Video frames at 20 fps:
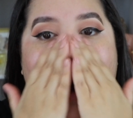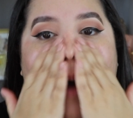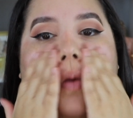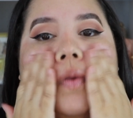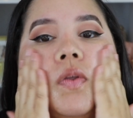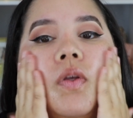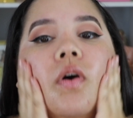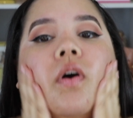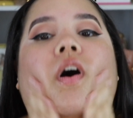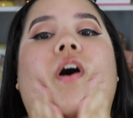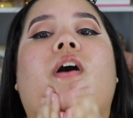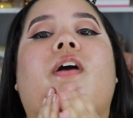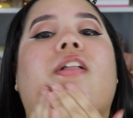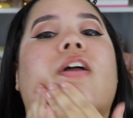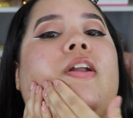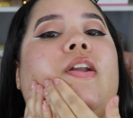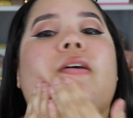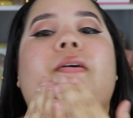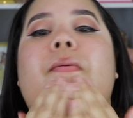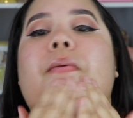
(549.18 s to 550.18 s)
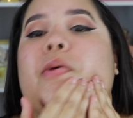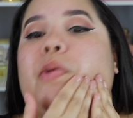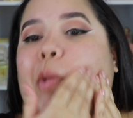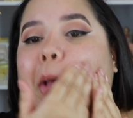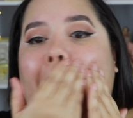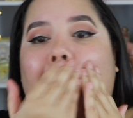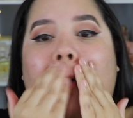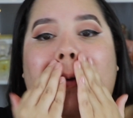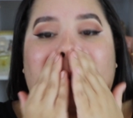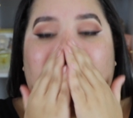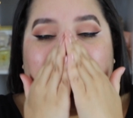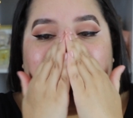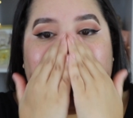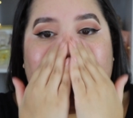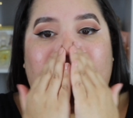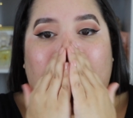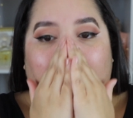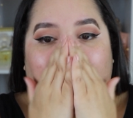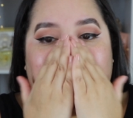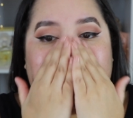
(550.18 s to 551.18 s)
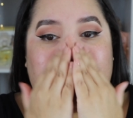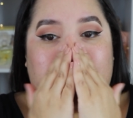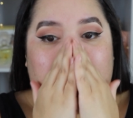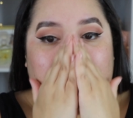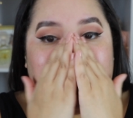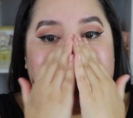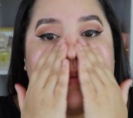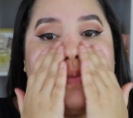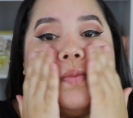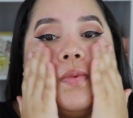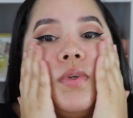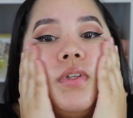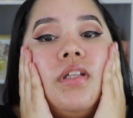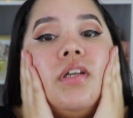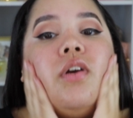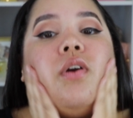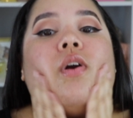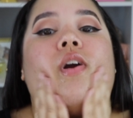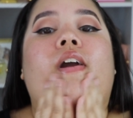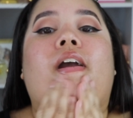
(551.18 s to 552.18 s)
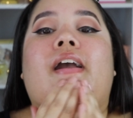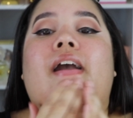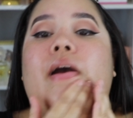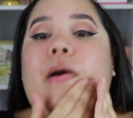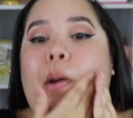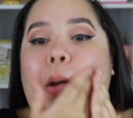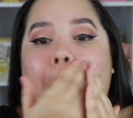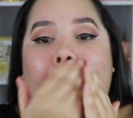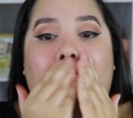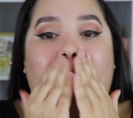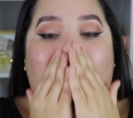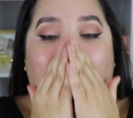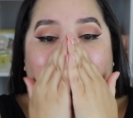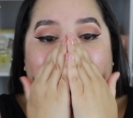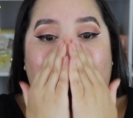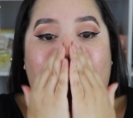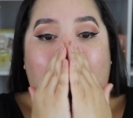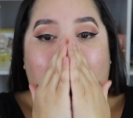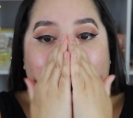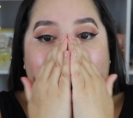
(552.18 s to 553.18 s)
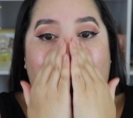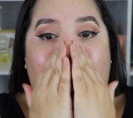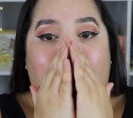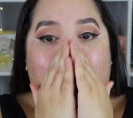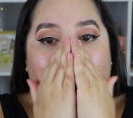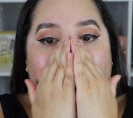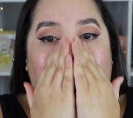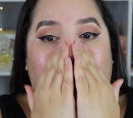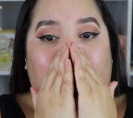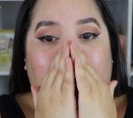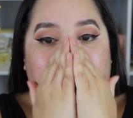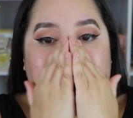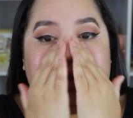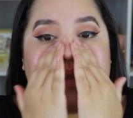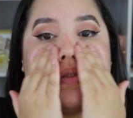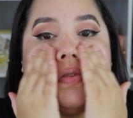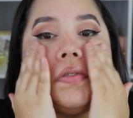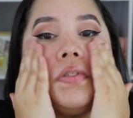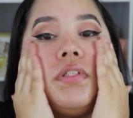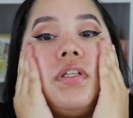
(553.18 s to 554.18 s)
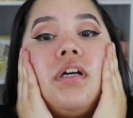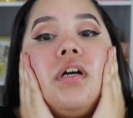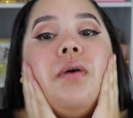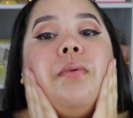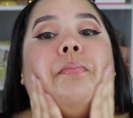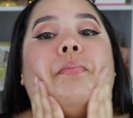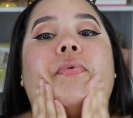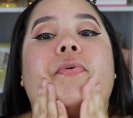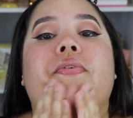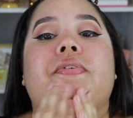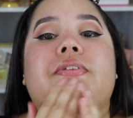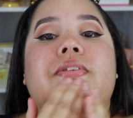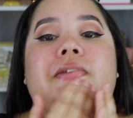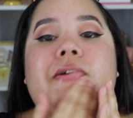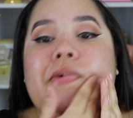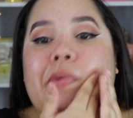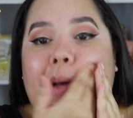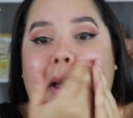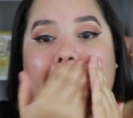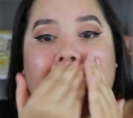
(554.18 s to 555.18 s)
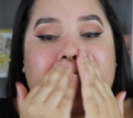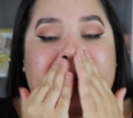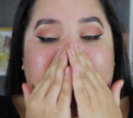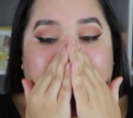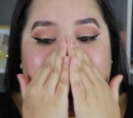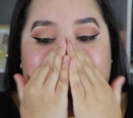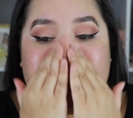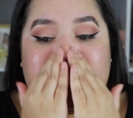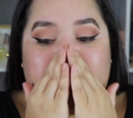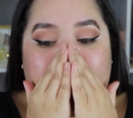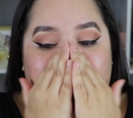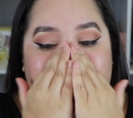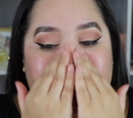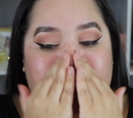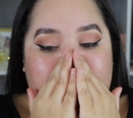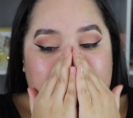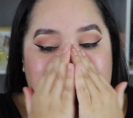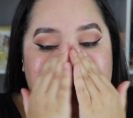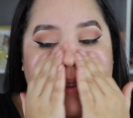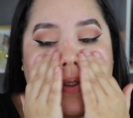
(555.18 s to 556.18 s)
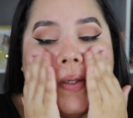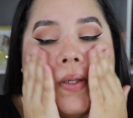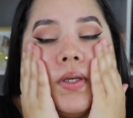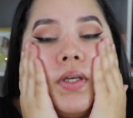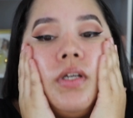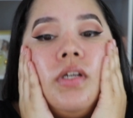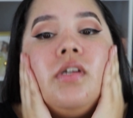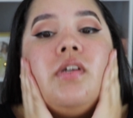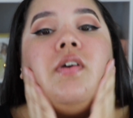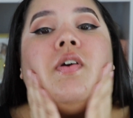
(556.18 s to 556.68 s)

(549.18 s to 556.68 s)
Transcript: So all I know is that hyaluronic acid is really great because it's just like a boost of hydration for the skin.